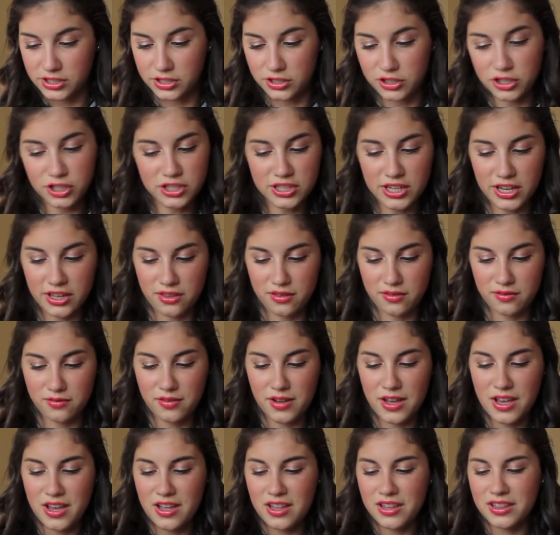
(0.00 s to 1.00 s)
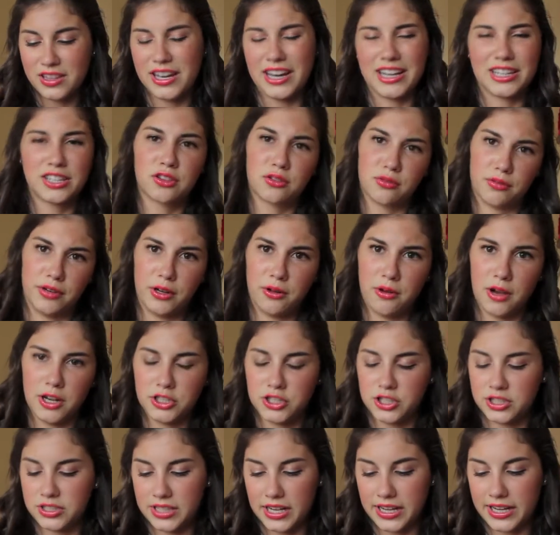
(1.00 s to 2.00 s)
They're just like the next three
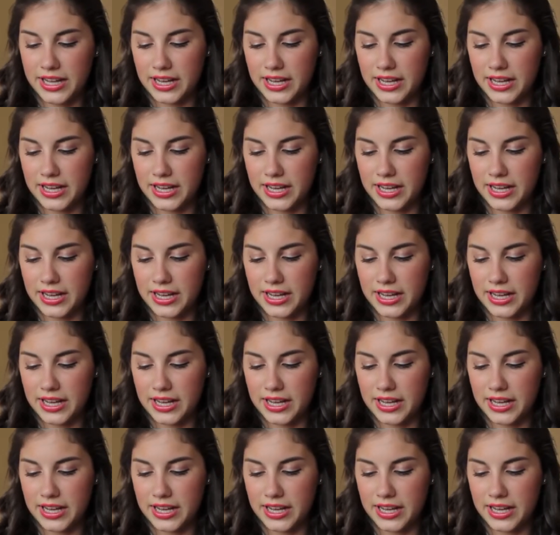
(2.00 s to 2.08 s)
questions, I